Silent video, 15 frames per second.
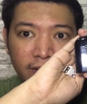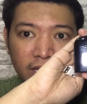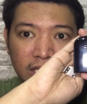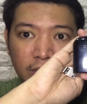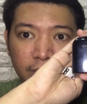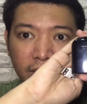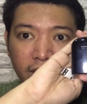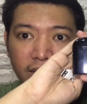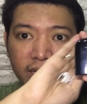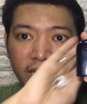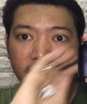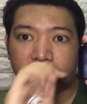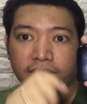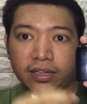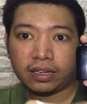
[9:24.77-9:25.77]
Kita ba?
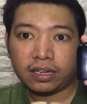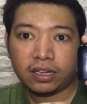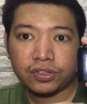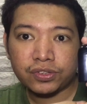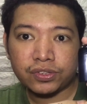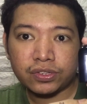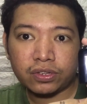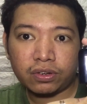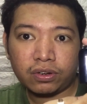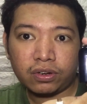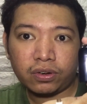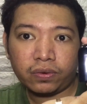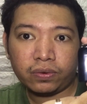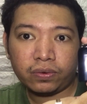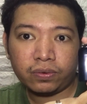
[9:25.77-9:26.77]
Yan.
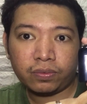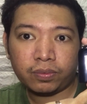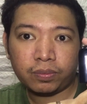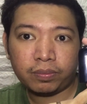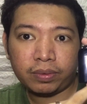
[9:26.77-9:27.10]
So,